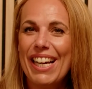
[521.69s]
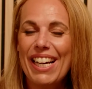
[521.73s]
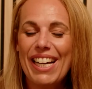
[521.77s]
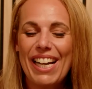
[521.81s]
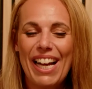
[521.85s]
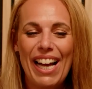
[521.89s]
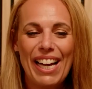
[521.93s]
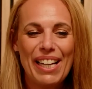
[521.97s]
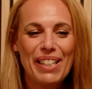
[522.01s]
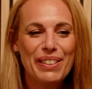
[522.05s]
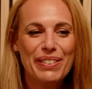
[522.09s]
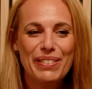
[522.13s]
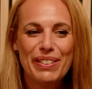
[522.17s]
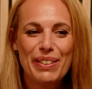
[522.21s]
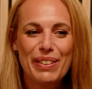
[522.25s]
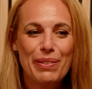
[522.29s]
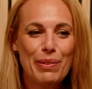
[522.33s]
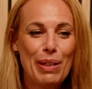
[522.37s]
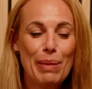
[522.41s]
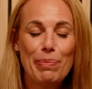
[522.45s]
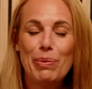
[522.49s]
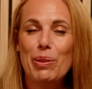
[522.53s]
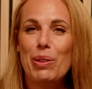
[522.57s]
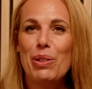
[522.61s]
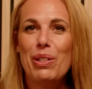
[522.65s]
kind of a
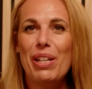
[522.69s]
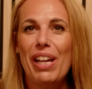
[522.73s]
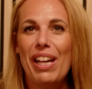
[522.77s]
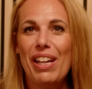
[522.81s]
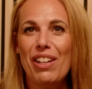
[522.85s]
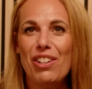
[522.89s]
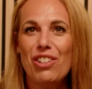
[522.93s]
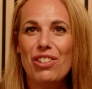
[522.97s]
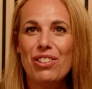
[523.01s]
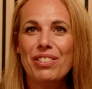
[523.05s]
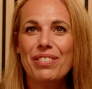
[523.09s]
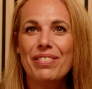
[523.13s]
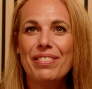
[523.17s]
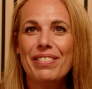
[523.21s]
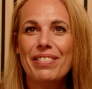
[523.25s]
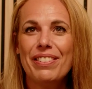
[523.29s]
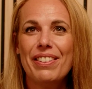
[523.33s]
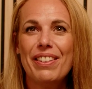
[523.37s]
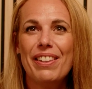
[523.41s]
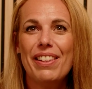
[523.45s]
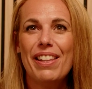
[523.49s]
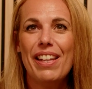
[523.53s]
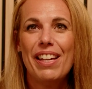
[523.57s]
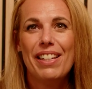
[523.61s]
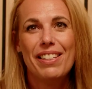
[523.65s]
reputation
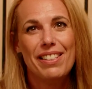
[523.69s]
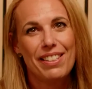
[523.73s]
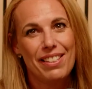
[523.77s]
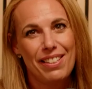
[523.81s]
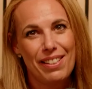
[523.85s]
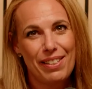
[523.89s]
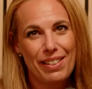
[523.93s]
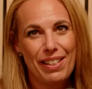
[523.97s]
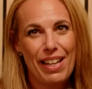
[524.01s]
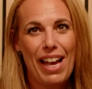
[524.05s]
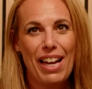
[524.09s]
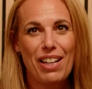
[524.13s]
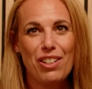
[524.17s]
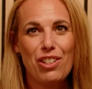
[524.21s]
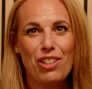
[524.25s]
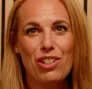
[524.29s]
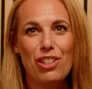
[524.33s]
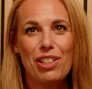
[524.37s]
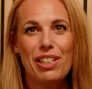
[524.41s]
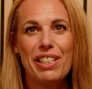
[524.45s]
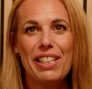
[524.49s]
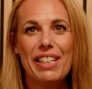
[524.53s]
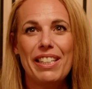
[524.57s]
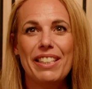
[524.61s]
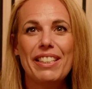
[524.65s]
that is
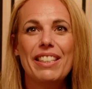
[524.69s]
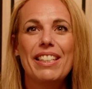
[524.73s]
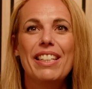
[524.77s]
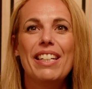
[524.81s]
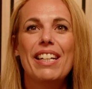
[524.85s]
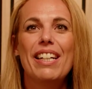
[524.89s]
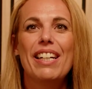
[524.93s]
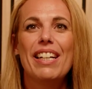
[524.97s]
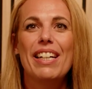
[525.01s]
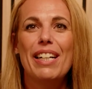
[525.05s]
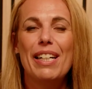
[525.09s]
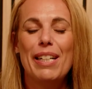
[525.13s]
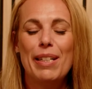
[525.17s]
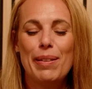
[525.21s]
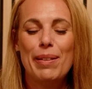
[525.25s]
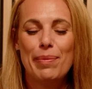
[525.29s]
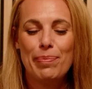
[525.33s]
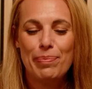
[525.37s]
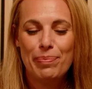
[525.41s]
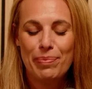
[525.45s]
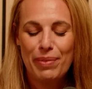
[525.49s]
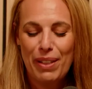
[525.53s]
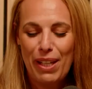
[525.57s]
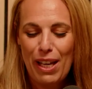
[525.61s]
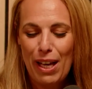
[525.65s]
actually
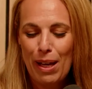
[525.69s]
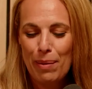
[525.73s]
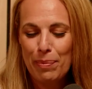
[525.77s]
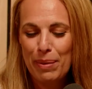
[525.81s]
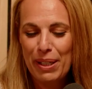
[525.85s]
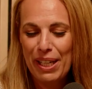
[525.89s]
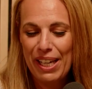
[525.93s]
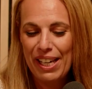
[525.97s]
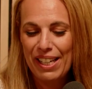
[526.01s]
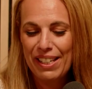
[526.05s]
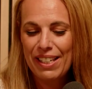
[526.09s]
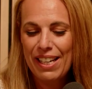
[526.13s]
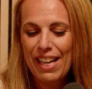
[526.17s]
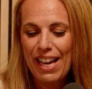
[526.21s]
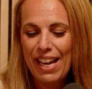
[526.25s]
coming in.